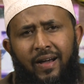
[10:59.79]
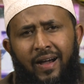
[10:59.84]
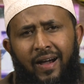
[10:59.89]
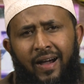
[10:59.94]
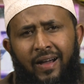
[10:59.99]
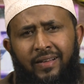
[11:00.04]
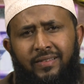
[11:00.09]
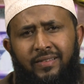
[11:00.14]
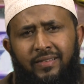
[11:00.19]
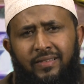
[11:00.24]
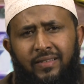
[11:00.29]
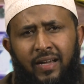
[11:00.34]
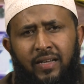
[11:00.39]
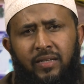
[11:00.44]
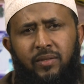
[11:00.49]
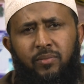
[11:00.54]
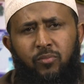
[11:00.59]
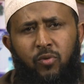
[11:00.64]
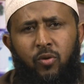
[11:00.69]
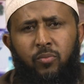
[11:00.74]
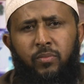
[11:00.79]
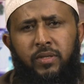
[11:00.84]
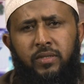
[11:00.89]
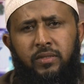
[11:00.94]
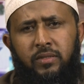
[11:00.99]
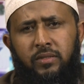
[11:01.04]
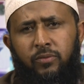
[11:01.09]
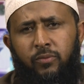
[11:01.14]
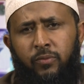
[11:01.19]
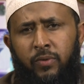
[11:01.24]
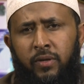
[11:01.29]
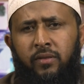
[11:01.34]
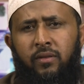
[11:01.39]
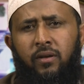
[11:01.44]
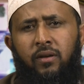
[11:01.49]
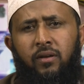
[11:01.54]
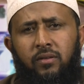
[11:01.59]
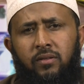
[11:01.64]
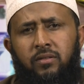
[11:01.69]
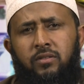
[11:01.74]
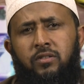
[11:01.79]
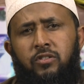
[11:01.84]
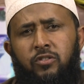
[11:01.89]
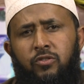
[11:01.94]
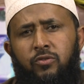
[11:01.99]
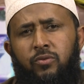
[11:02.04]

at that moment, whether it is